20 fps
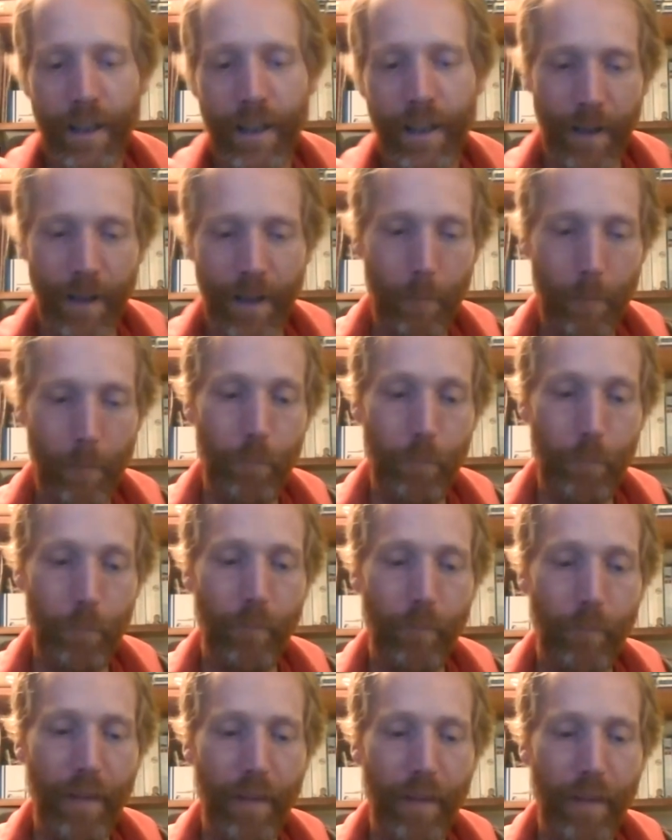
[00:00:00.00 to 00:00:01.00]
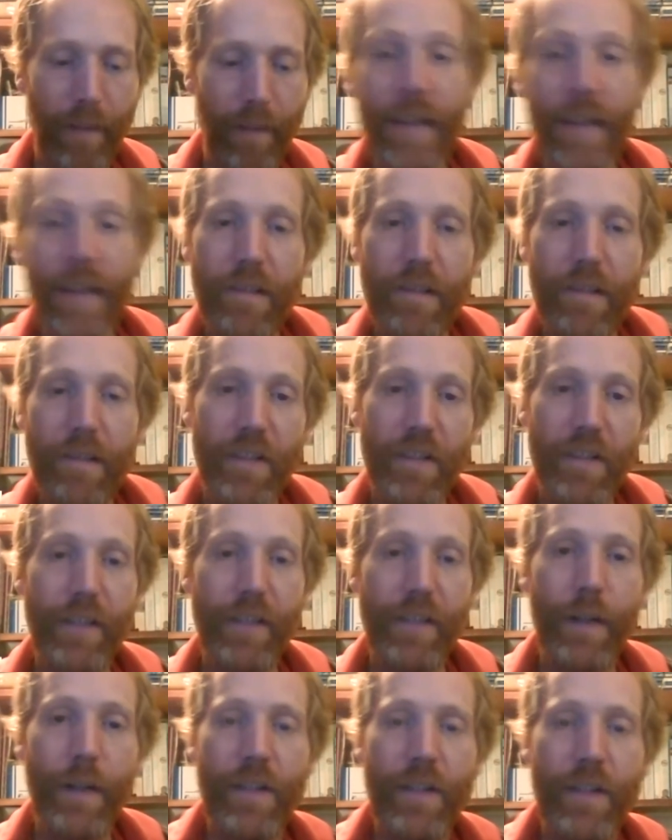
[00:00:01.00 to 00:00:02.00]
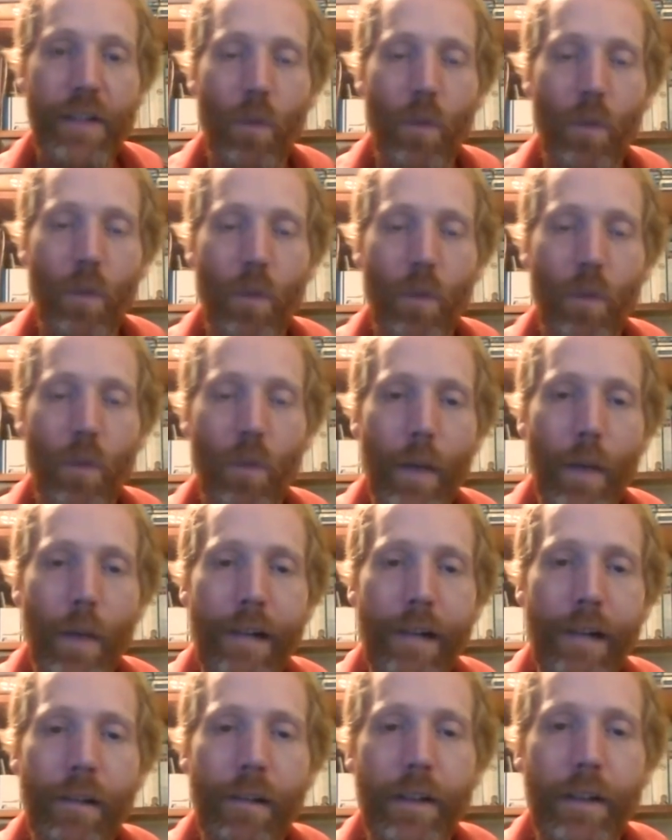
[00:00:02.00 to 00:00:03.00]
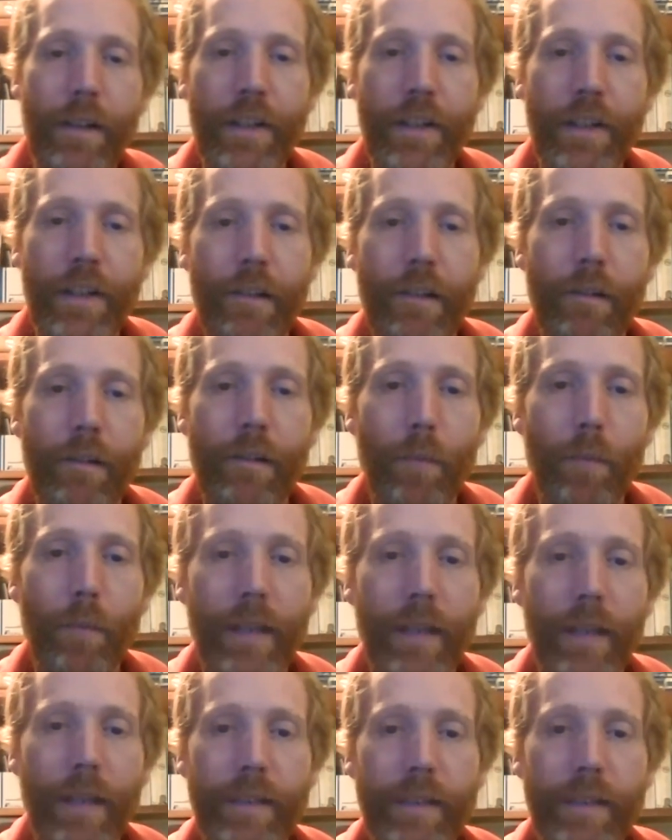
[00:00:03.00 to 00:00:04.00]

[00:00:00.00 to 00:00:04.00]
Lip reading: And then there's a situation where you're planting